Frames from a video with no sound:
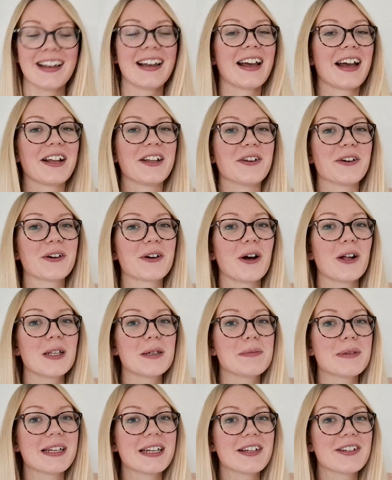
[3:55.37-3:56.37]
and your
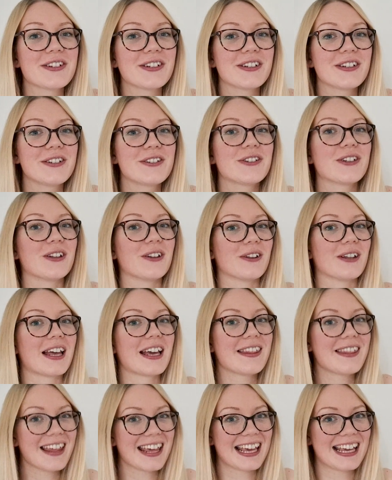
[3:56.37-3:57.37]
column addition should look
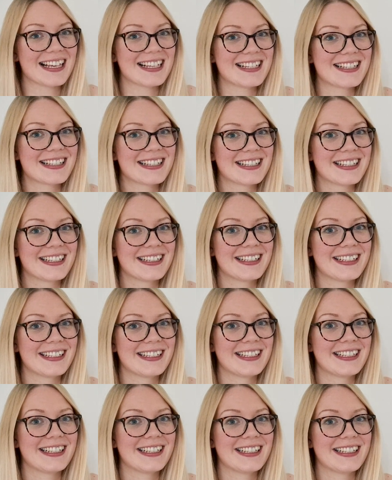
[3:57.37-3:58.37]
like this.
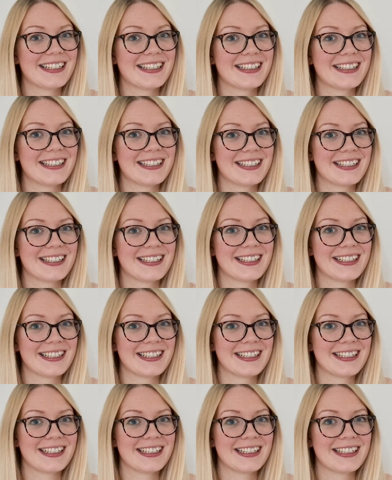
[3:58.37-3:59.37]

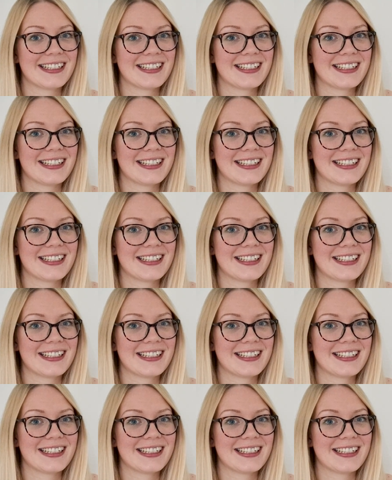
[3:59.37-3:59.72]
Have